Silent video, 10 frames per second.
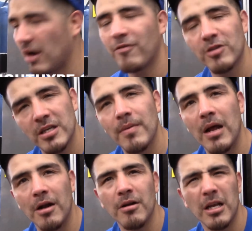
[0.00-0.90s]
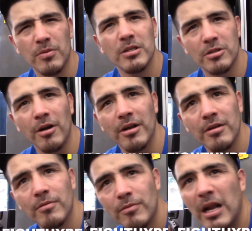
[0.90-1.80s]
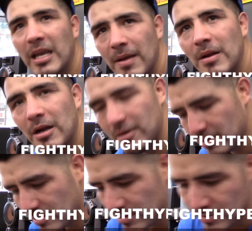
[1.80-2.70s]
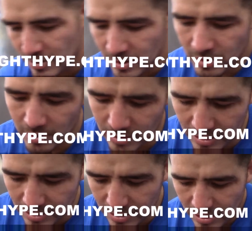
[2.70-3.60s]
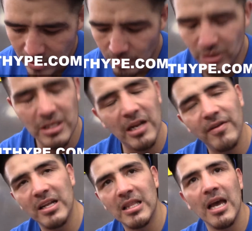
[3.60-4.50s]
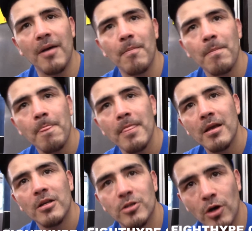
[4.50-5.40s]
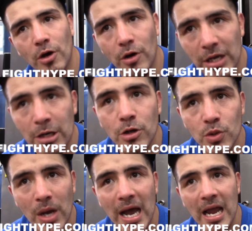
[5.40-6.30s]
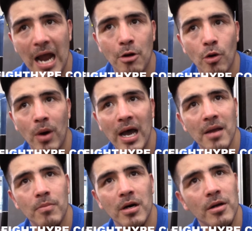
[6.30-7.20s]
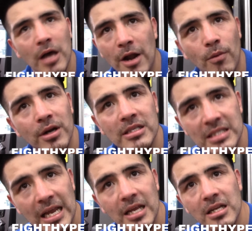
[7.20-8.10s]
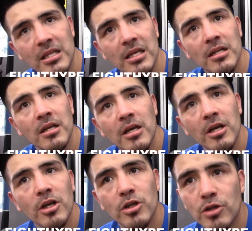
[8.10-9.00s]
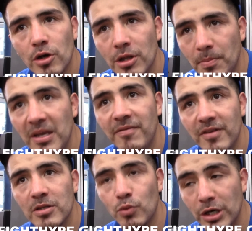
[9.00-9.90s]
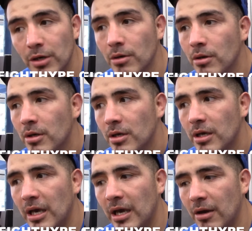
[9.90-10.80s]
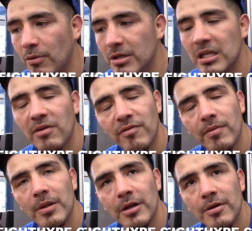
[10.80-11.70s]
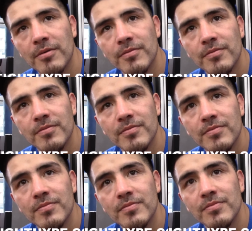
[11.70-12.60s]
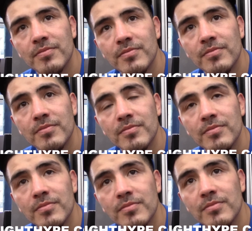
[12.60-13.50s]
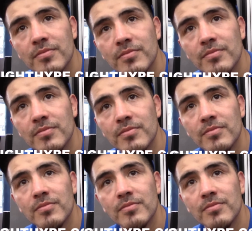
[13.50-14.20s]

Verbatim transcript: first came down here. That's when it started. When I came down here, so we just leave it at that. So he knows why, I know why, but I don't want to say anything. So the beef is real, and we just leave it from there. You guys did get in, growing up, you guys